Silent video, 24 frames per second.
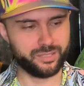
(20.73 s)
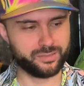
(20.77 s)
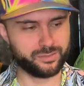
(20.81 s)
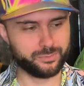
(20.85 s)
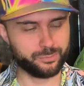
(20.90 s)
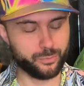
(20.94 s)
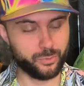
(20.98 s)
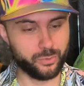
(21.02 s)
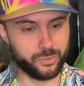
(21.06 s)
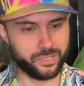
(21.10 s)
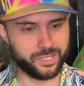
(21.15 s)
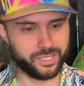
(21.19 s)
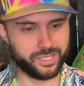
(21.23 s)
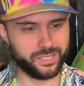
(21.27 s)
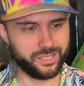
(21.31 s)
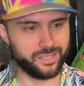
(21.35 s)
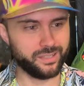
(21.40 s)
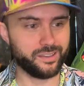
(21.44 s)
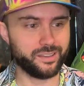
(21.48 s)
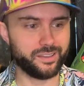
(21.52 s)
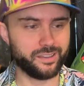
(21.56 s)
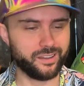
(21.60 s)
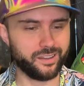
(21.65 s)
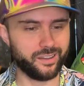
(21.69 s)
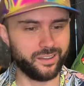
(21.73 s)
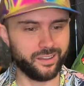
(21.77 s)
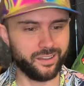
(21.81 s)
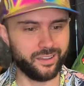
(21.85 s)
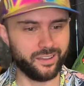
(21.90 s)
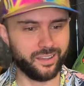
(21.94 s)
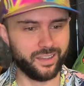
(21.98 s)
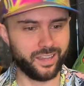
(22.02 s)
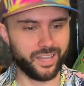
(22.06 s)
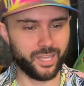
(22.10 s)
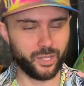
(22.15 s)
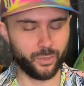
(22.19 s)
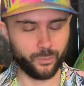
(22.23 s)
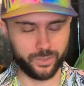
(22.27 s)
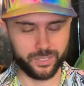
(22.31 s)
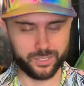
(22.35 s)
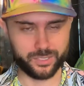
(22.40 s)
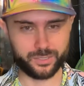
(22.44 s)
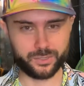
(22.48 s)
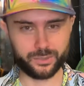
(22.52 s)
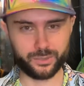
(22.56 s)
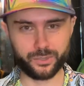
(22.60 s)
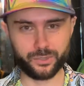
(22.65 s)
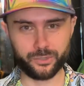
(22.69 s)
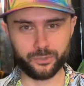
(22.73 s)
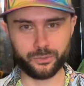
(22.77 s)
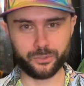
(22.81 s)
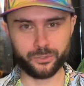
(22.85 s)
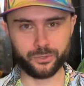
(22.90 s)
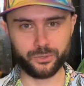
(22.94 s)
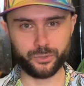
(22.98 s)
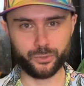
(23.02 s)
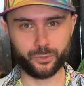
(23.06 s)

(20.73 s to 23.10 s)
spooky Halloween store owner